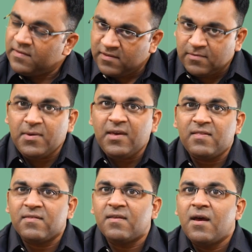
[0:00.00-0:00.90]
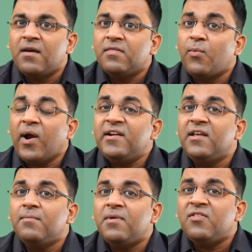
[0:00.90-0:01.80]
This means the
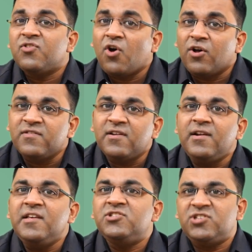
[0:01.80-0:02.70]
YTM is constantly